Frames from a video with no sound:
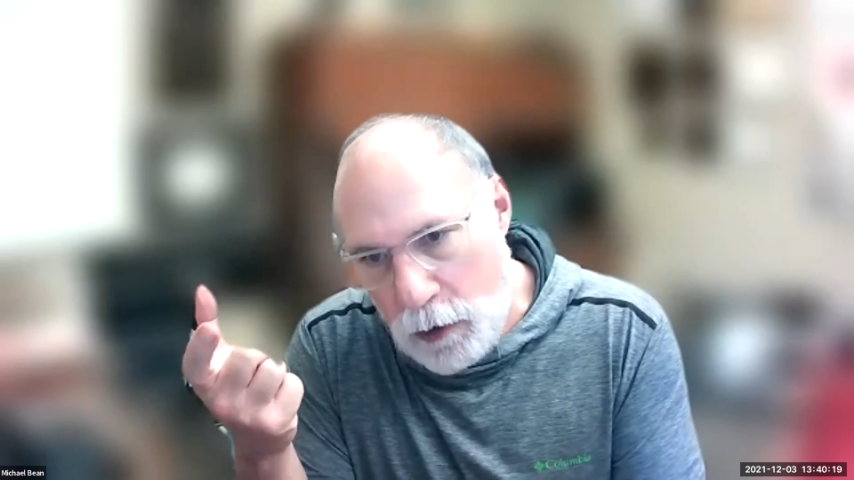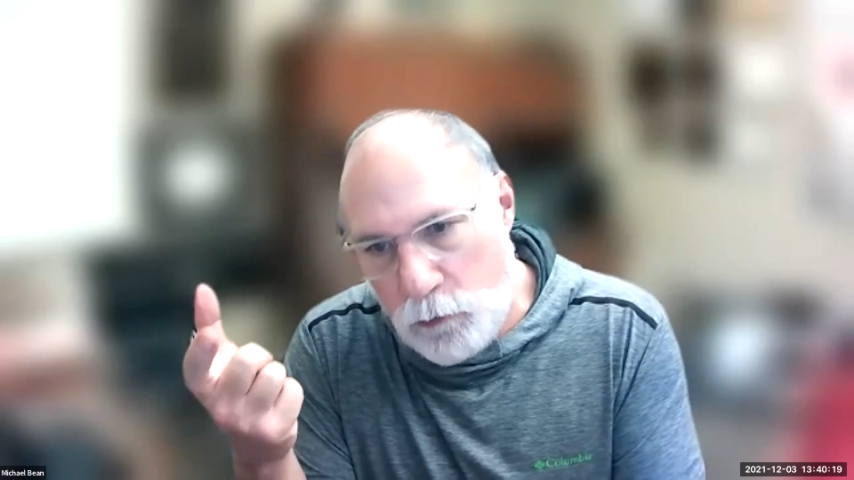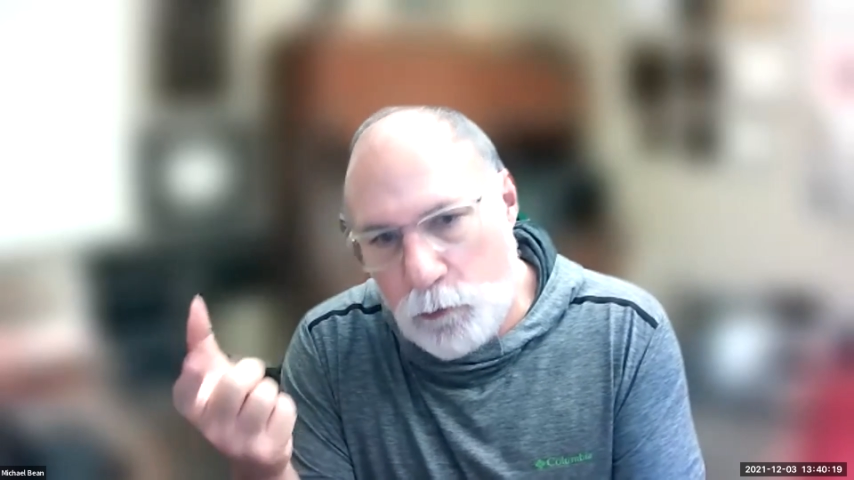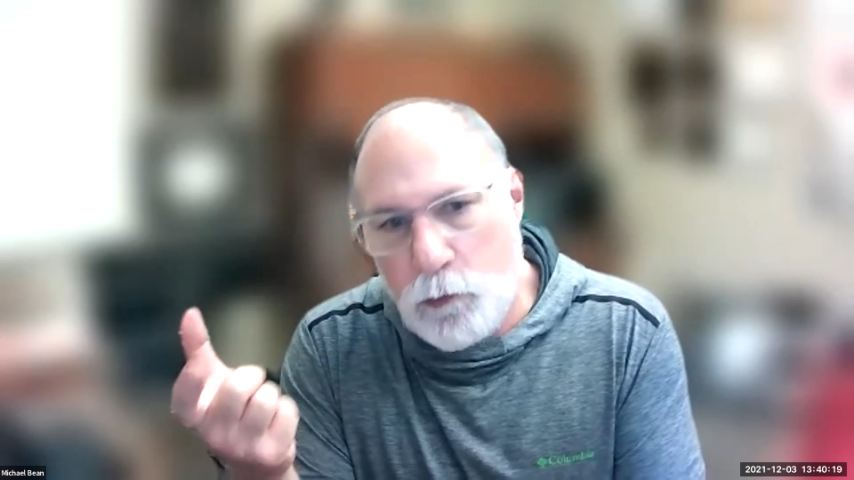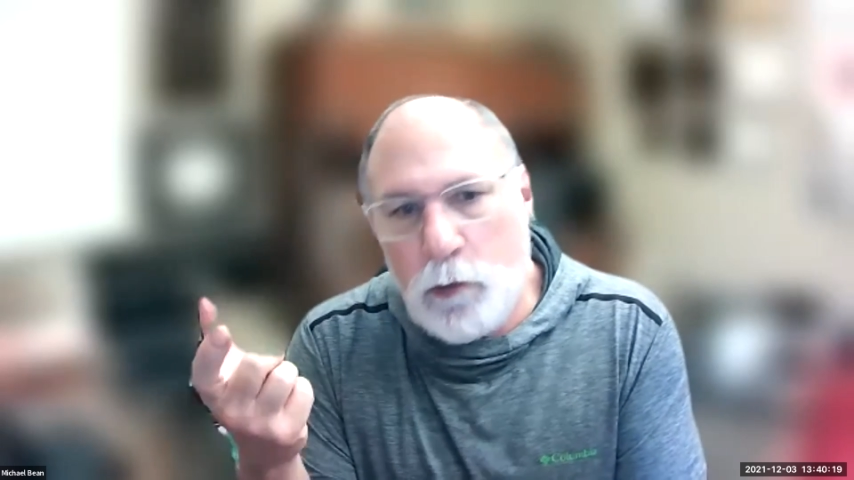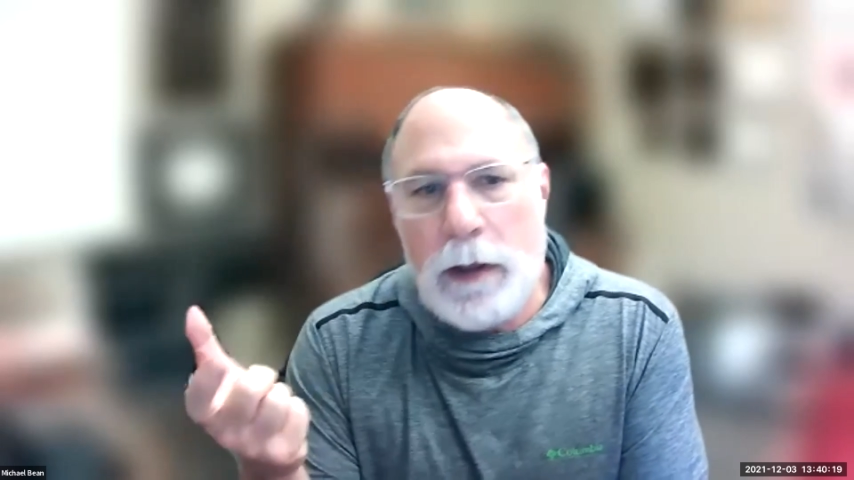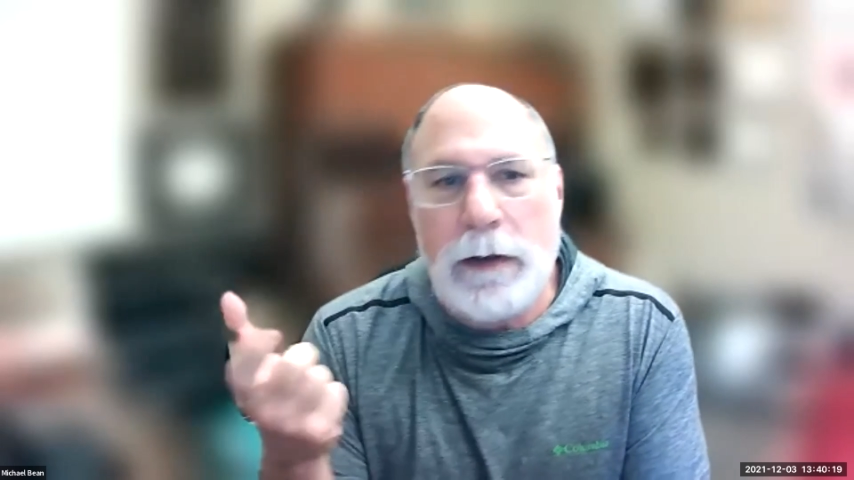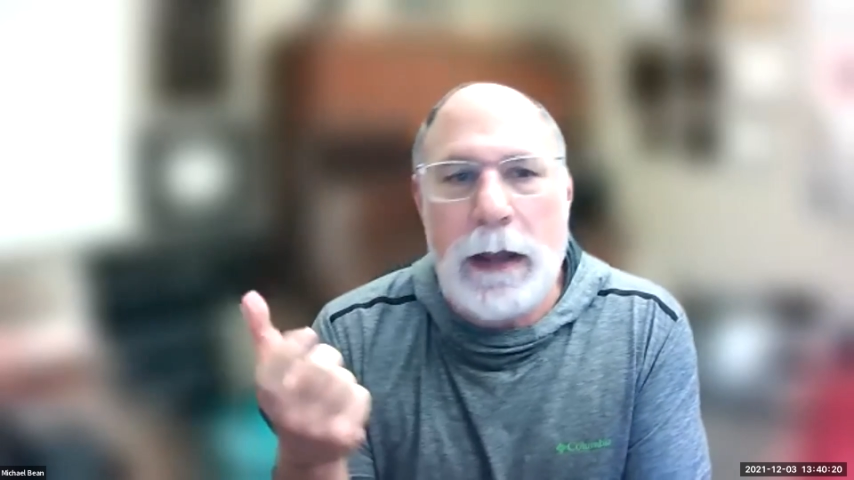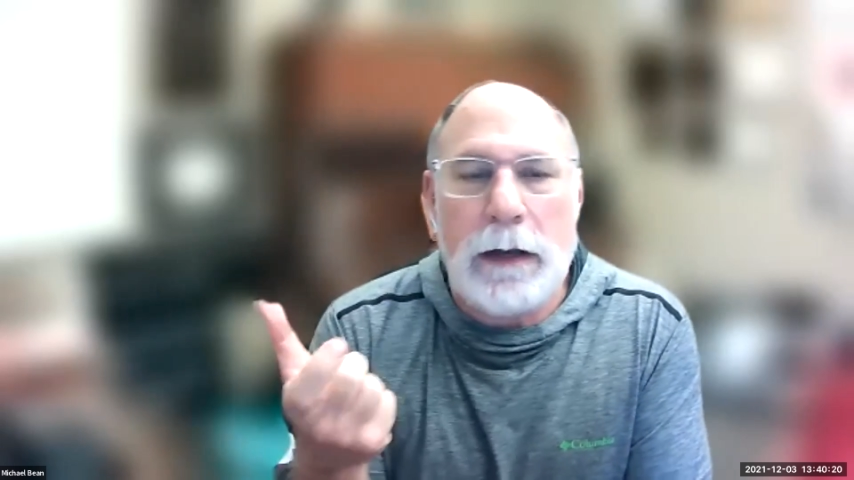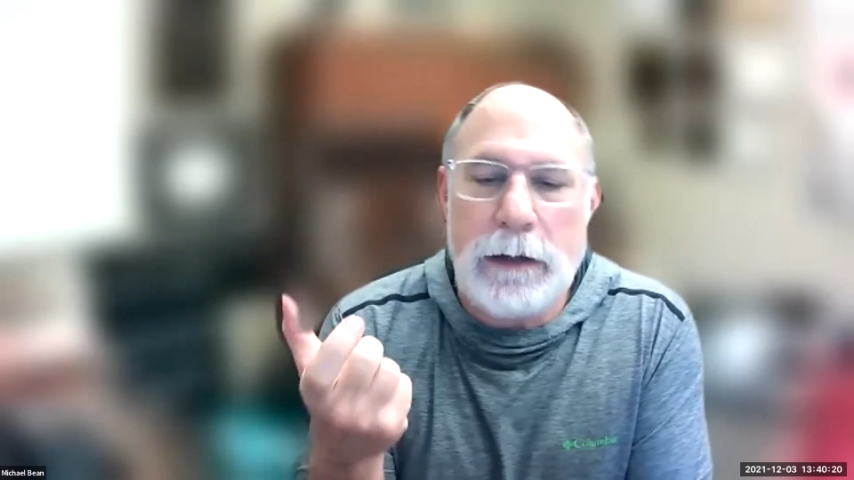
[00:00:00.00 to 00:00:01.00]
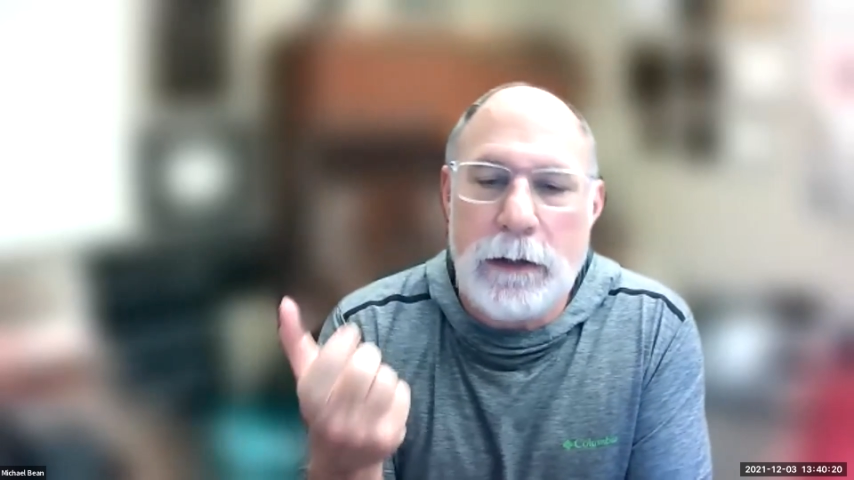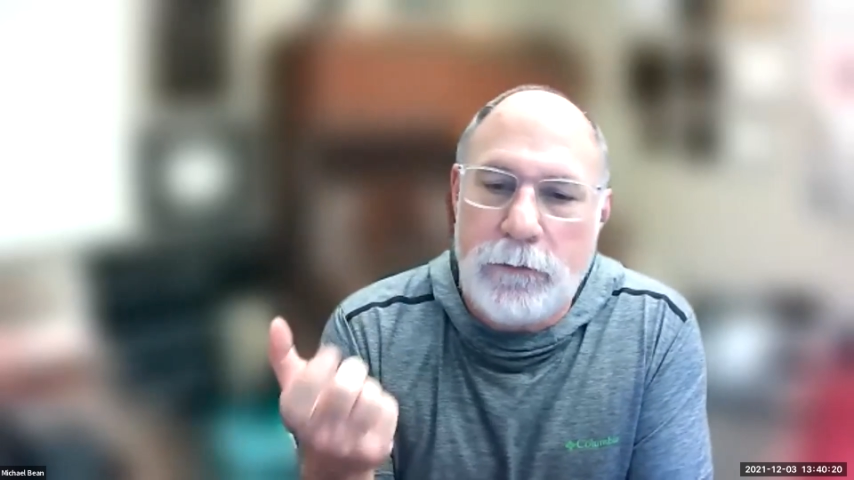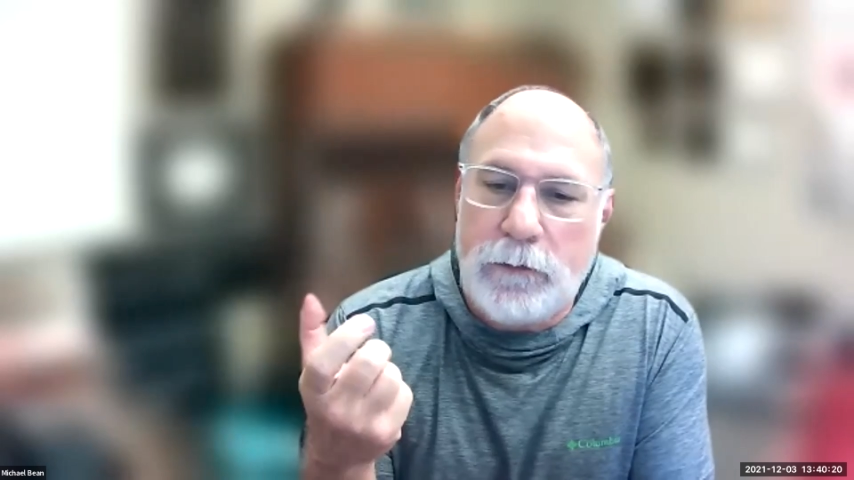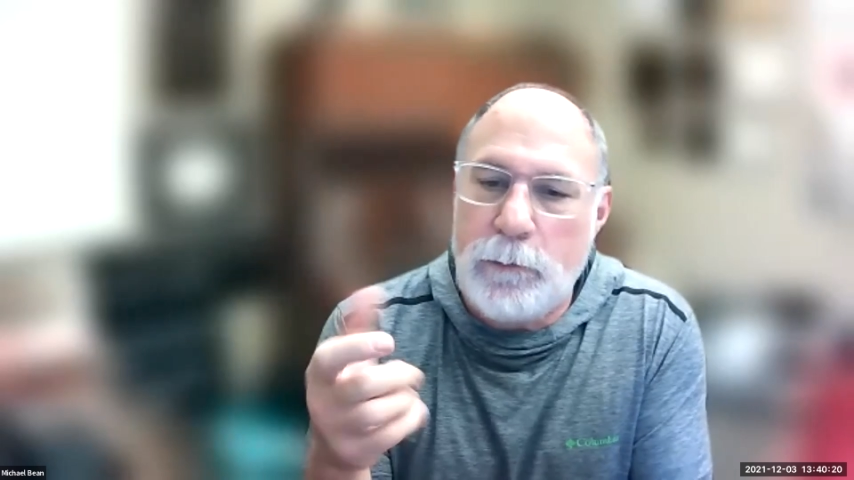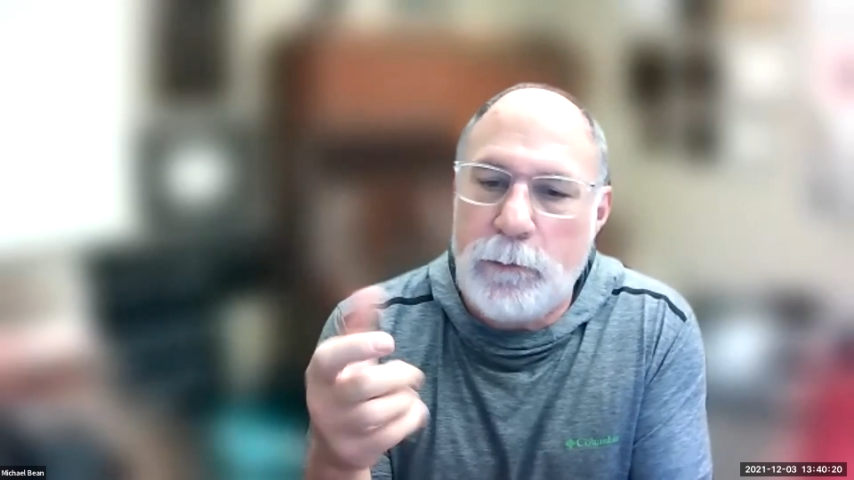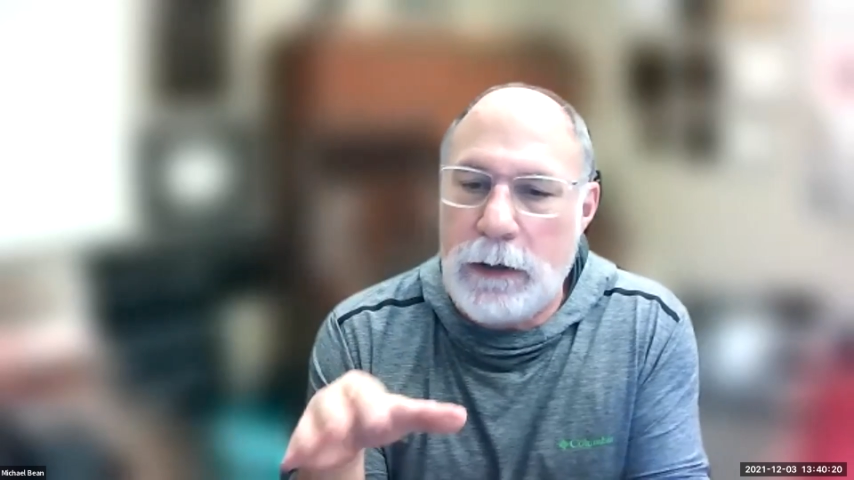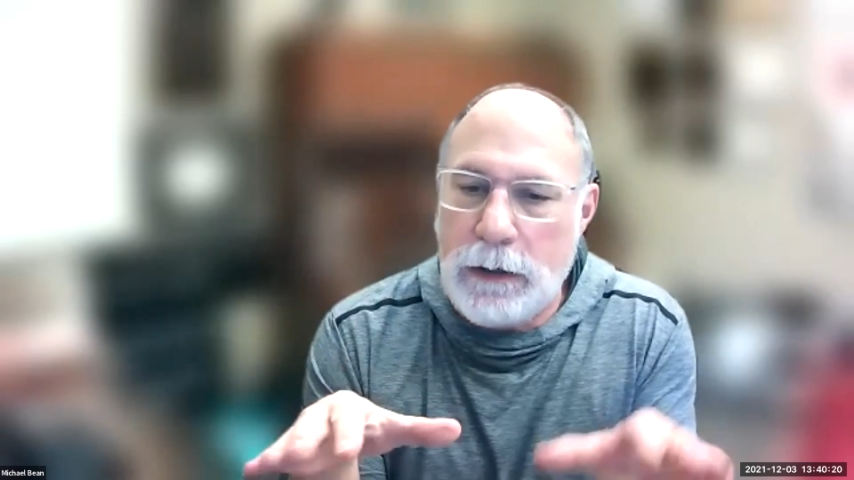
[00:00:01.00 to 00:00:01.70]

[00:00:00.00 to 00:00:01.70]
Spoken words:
group, and that needs to be,